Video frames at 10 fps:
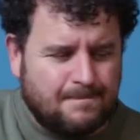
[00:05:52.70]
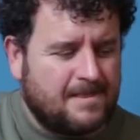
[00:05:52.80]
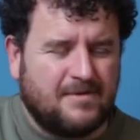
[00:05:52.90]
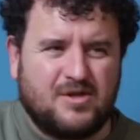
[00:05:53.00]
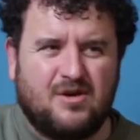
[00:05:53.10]

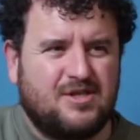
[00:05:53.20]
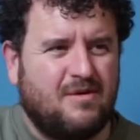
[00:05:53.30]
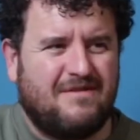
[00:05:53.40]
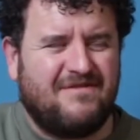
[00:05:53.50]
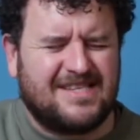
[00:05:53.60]
There's also
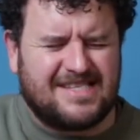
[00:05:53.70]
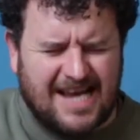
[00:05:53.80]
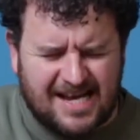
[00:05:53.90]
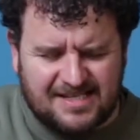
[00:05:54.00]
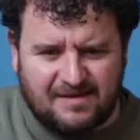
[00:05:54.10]
a
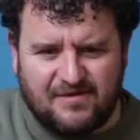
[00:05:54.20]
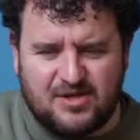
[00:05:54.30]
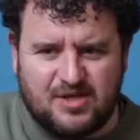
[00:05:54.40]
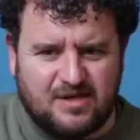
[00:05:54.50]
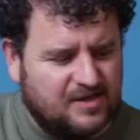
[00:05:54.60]
fantastic
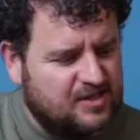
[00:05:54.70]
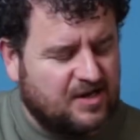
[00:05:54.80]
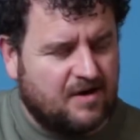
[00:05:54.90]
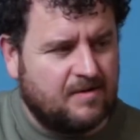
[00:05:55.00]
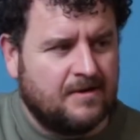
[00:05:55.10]
version of this
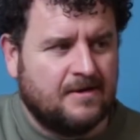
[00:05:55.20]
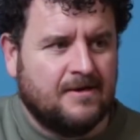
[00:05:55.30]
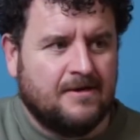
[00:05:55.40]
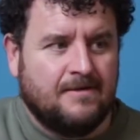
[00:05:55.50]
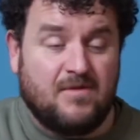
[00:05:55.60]
song
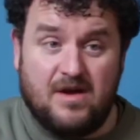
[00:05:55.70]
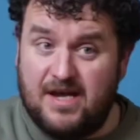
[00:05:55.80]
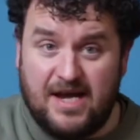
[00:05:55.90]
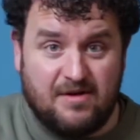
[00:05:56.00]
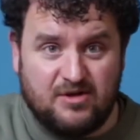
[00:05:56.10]

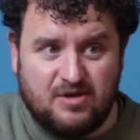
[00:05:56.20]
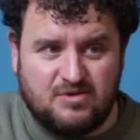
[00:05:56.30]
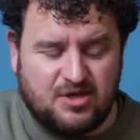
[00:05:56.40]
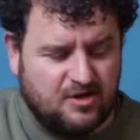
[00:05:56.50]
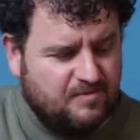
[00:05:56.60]
here on
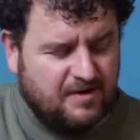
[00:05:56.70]
YouTube.